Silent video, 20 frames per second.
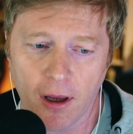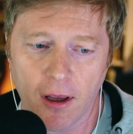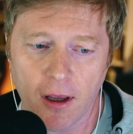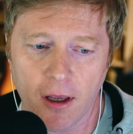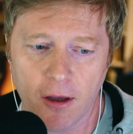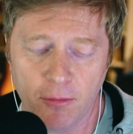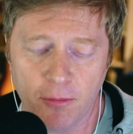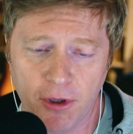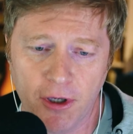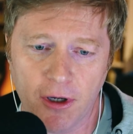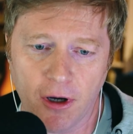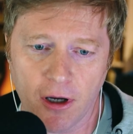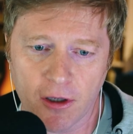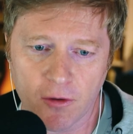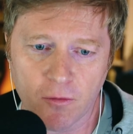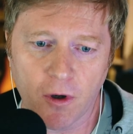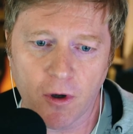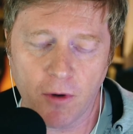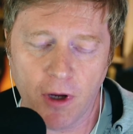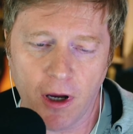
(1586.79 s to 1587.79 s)
beyond
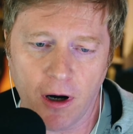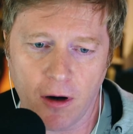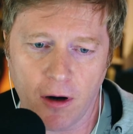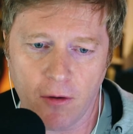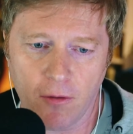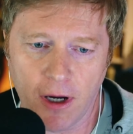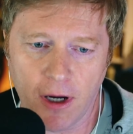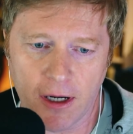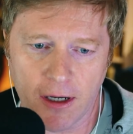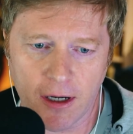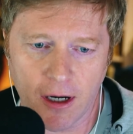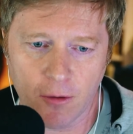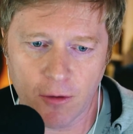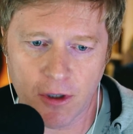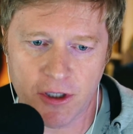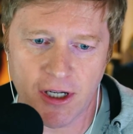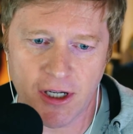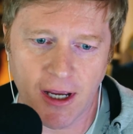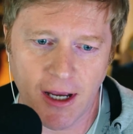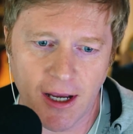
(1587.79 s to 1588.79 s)
where we are right now,
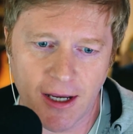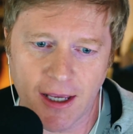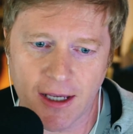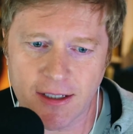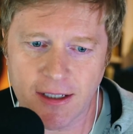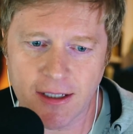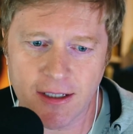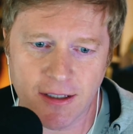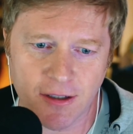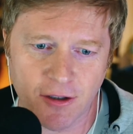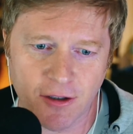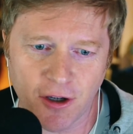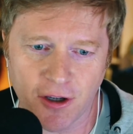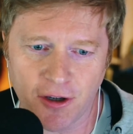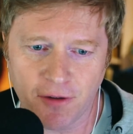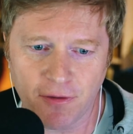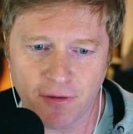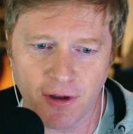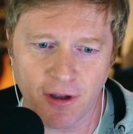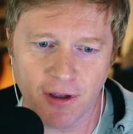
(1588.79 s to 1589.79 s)
which I guess is kind
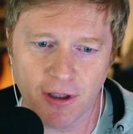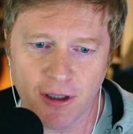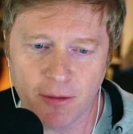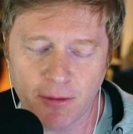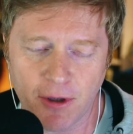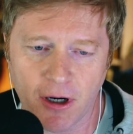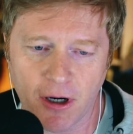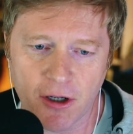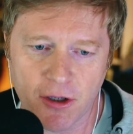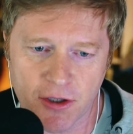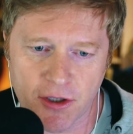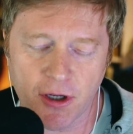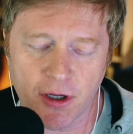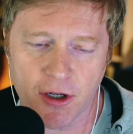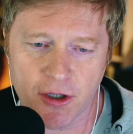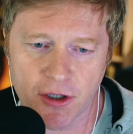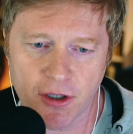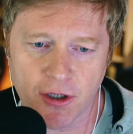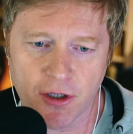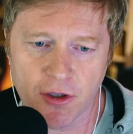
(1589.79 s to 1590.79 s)
of a little bit our
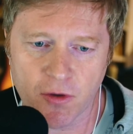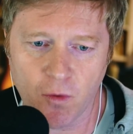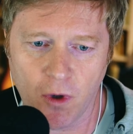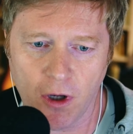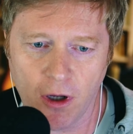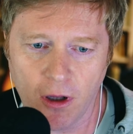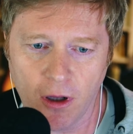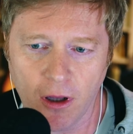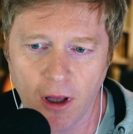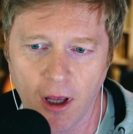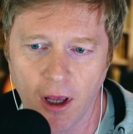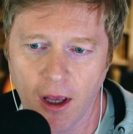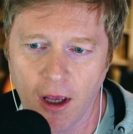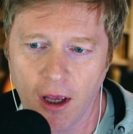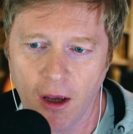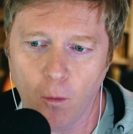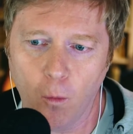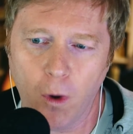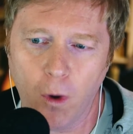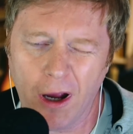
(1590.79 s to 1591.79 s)
discussion as well.
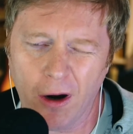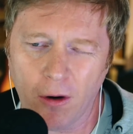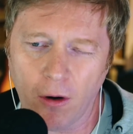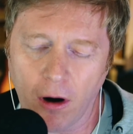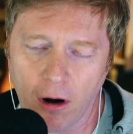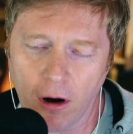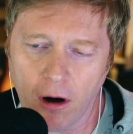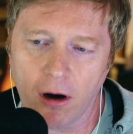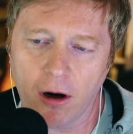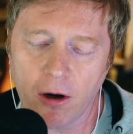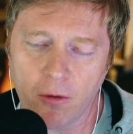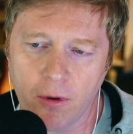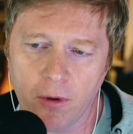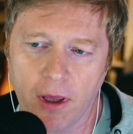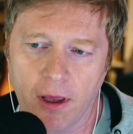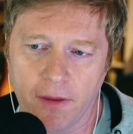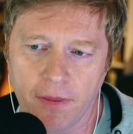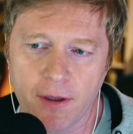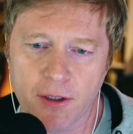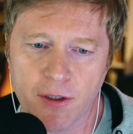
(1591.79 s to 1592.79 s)
Where are we
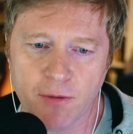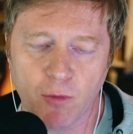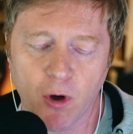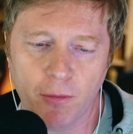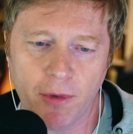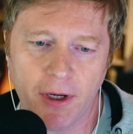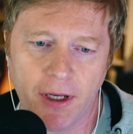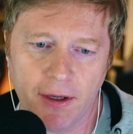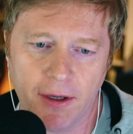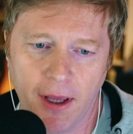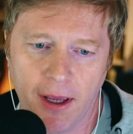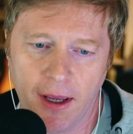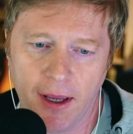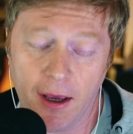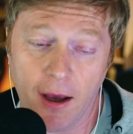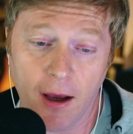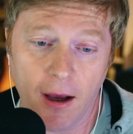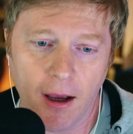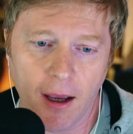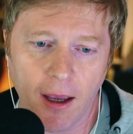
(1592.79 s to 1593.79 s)
at this moment in
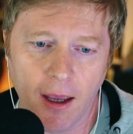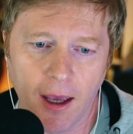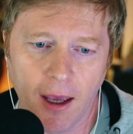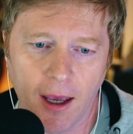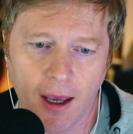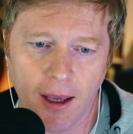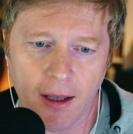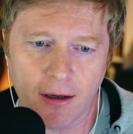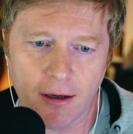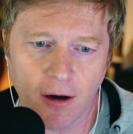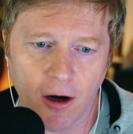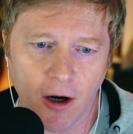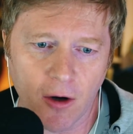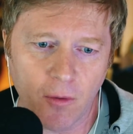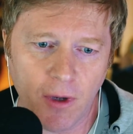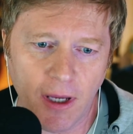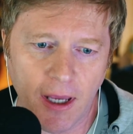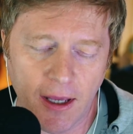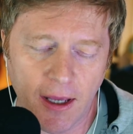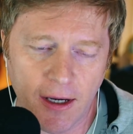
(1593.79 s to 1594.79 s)
AI, and are
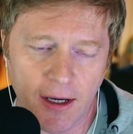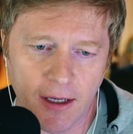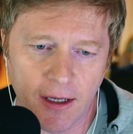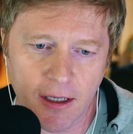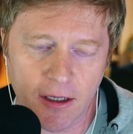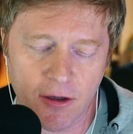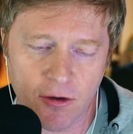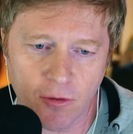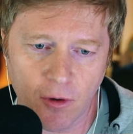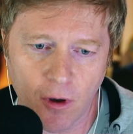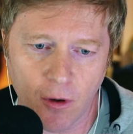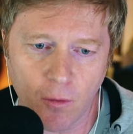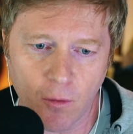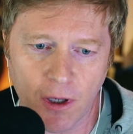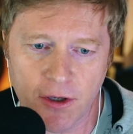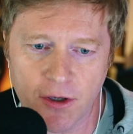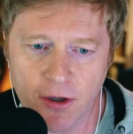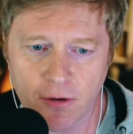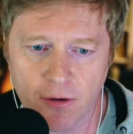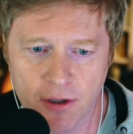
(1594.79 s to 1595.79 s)
we heading into a
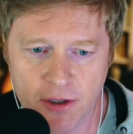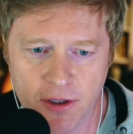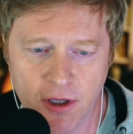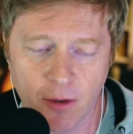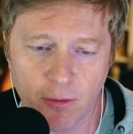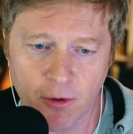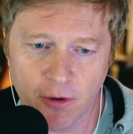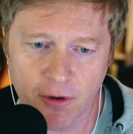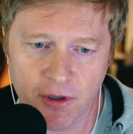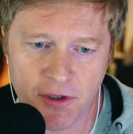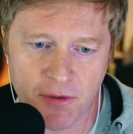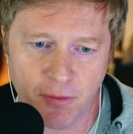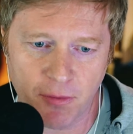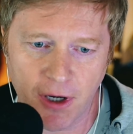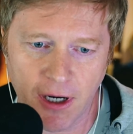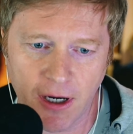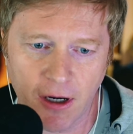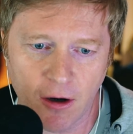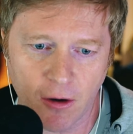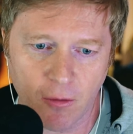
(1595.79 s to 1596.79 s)
winter, a summer, a
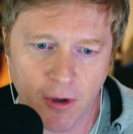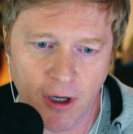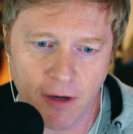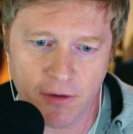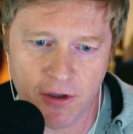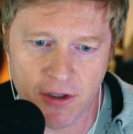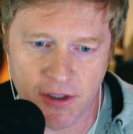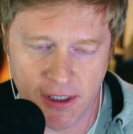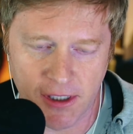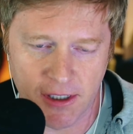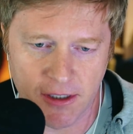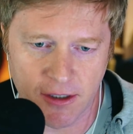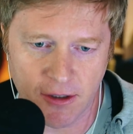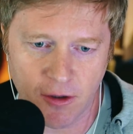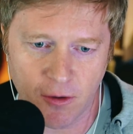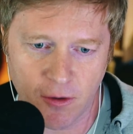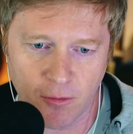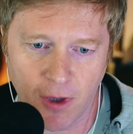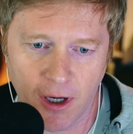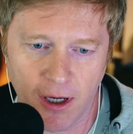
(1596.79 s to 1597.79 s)
spring, or whatever season
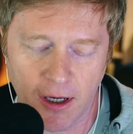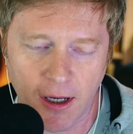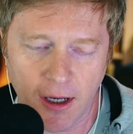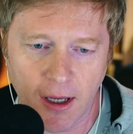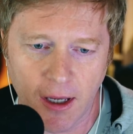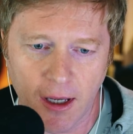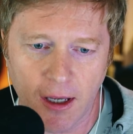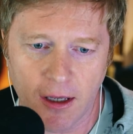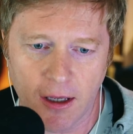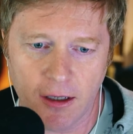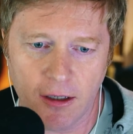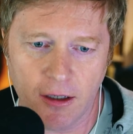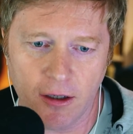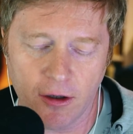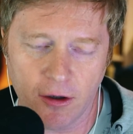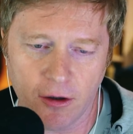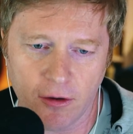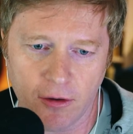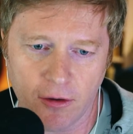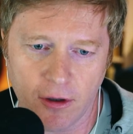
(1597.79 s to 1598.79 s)
you might, you